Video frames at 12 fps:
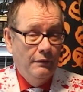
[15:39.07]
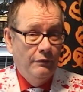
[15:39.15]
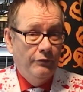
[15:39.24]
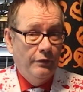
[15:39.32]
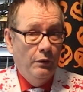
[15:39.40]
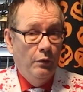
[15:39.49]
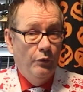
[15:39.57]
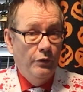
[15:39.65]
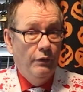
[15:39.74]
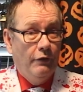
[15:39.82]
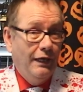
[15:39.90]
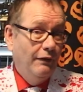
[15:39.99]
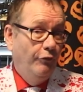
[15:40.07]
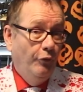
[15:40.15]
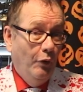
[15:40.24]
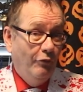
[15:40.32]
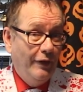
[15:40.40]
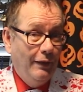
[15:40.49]
So you're kind of
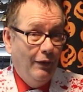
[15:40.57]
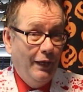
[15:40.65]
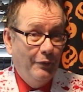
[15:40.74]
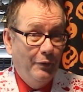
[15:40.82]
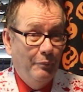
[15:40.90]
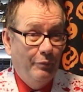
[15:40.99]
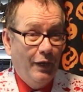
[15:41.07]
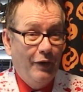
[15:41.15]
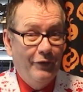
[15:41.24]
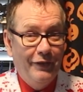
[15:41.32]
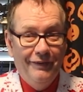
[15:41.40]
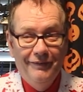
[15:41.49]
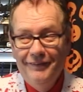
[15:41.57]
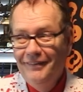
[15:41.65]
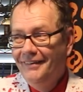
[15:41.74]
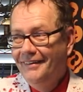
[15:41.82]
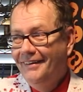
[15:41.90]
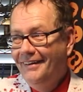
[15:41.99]
fourth in line on the priority.
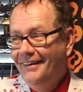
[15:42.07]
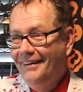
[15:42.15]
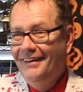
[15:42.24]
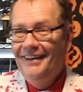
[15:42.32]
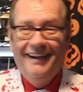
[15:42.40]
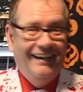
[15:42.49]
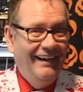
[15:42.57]
Uh,